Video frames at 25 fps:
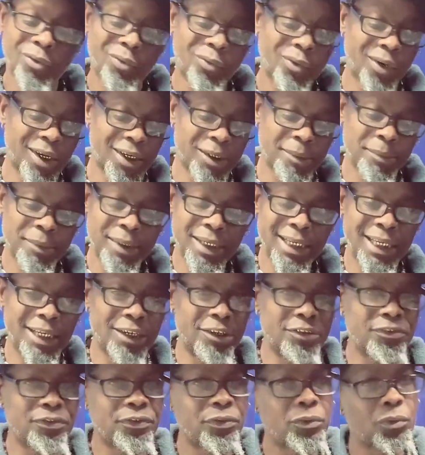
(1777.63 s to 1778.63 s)
run them
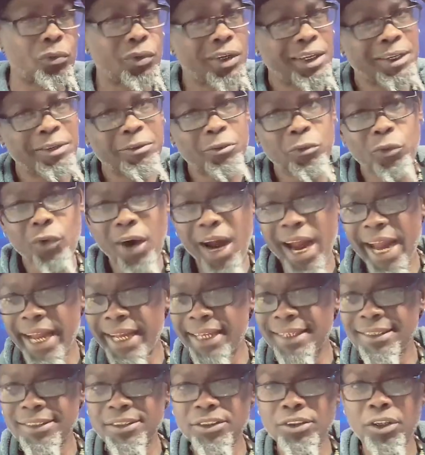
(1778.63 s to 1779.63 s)
left, run them
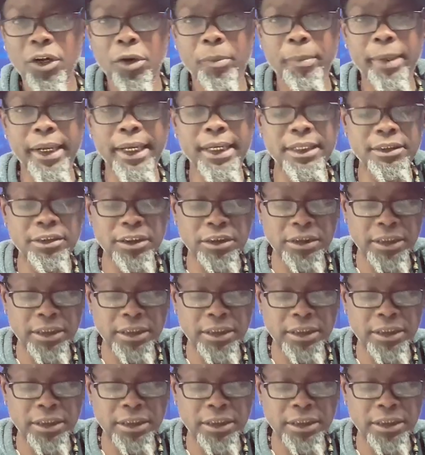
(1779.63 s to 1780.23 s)
right, you know what I mean?